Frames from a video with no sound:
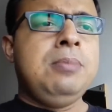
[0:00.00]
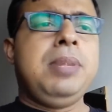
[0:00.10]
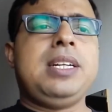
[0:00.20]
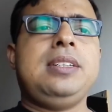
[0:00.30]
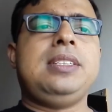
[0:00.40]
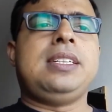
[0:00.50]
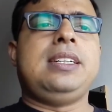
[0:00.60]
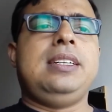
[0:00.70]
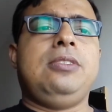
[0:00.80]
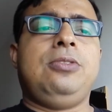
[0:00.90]
But it
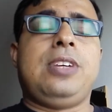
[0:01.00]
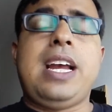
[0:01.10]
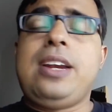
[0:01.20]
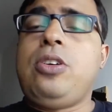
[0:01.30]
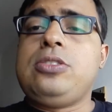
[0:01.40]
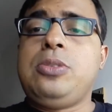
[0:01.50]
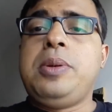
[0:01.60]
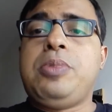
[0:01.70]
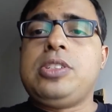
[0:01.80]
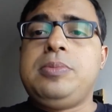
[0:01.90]
can also
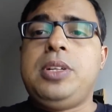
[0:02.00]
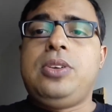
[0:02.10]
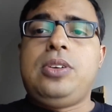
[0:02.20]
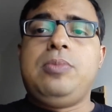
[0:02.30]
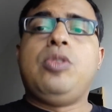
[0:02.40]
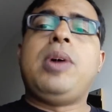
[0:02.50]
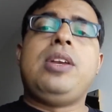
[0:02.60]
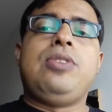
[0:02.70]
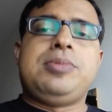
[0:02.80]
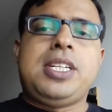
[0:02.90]
be possible on
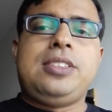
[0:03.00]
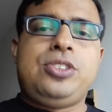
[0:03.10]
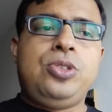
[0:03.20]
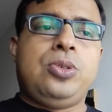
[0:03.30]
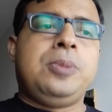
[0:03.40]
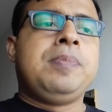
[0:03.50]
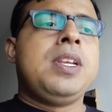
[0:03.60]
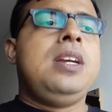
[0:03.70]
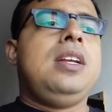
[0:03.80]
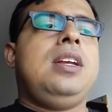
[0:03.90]
mobile websites too.
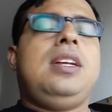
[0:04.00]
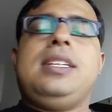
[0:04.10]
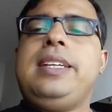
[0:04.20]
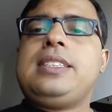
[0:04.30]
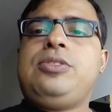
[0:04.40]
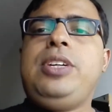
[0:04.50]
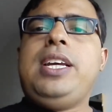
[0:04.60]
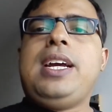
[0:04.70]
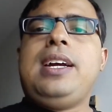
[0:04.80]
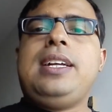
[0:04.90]
Next, we
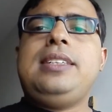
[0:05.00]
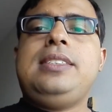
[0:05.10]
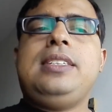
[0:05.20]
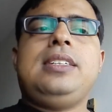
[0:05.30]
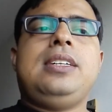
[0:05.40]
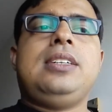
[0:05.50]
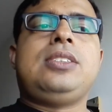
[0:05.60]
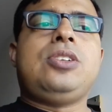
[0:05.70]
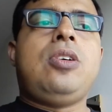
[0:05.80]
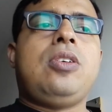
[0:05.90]
had a
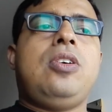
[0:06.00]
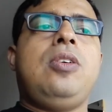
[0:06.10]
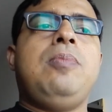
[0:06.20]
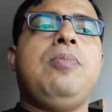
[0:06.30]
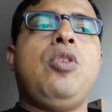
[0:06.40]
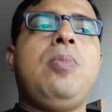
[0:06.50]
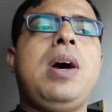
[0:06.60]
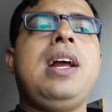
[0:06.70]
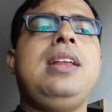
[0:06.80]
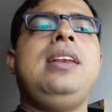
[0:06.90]
talk on
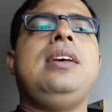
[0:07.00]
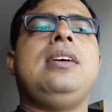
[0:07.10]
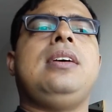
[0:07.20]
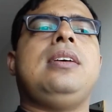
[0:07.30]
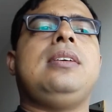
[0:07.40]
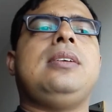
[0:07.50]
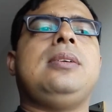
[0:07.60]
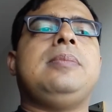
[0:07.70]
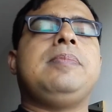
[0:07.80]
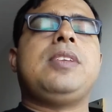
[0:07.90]
mobile
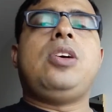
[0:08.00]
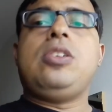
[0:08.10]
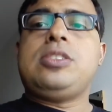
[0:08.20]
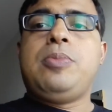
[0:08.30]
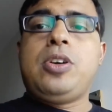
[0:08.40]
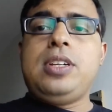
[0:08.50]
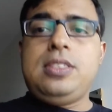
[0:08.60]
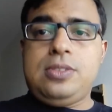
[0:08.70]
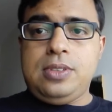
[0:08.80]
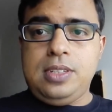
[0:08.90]
cost
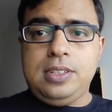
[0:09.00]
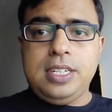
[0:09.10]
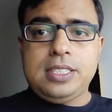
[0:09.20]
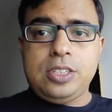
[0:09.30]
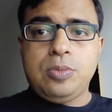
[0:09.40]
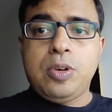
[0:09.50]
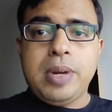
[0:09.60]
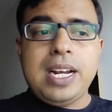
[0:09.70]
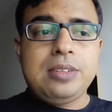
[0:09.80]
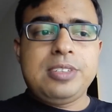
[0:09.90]
models related to
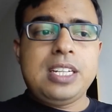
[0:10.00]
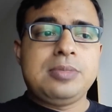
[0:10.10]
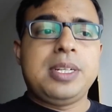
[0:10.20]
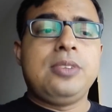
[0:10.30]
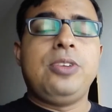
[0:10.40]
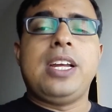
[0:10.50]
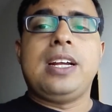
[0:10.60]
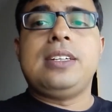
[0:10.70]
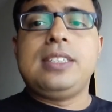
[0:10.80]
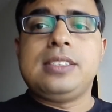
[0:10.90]
mobile advertisement. We
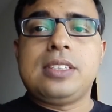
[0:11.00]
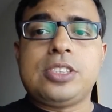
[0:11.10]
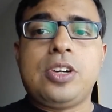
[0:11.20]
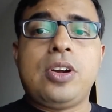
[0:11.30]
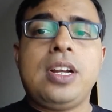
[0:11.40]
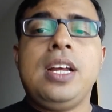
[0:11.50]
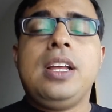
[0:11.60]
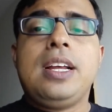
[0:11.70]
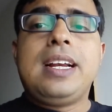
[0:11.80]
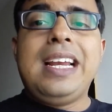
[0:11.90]
had a discussion on
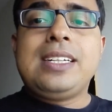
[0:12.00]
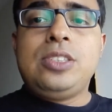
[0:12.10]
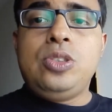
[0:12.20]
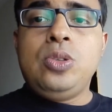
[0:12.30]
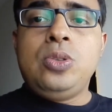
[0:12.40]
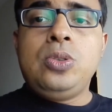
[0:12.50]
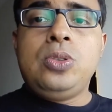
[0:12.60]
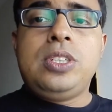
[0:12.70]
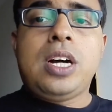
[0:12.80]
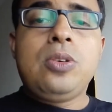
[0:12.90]
click to
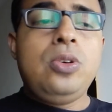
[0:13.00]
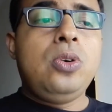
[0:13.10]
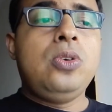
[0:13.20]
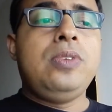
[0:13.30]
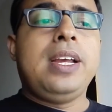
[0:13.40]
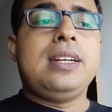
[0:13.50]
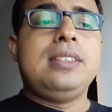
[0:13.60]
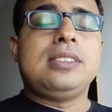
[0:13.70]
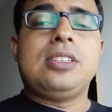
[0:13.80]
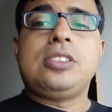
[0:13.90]
download. We had
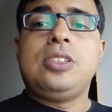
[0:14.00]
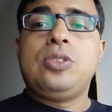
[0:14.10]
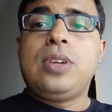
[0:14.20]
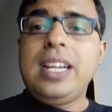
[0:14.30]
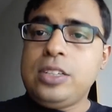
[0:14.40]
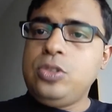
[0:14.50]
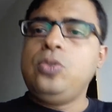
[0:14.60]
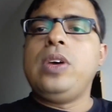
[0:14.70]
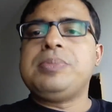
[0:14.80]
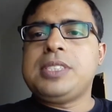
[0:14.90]
discussion to click to
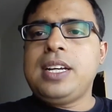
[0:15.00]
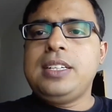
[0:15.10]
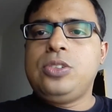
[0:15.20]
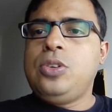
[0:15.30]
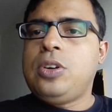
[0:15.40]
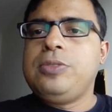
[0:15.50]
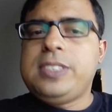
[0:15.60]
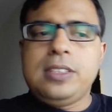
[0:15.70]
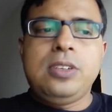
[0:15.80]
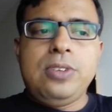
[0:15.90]
website or
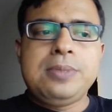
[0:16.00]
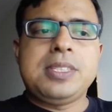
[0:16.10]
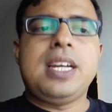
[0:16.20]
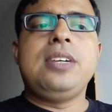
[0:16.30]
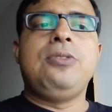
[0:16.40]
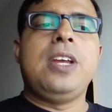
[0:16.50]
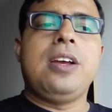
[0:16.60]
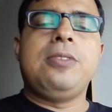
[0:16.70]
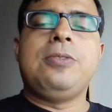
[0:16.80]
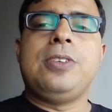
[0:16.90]
visit the website. We
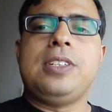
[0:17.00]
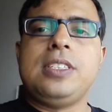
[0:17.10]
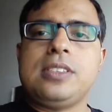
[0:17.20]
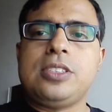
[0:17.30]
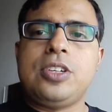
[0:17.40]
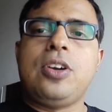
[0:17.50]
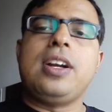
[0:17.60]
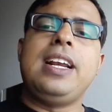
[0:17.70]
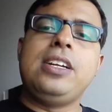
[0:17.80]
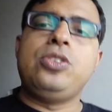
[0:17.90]
have a discussion
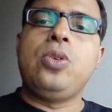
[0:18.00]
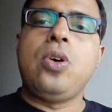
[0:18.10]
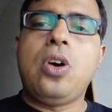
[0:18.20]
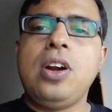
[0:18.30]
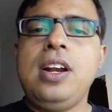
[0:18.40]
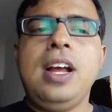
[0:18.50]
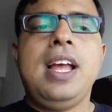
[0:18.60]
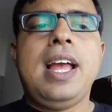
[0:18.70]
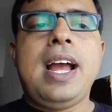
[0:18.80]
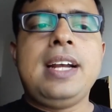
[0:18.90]
on click to call
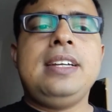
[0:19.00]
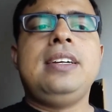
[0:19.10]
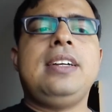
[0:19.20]
and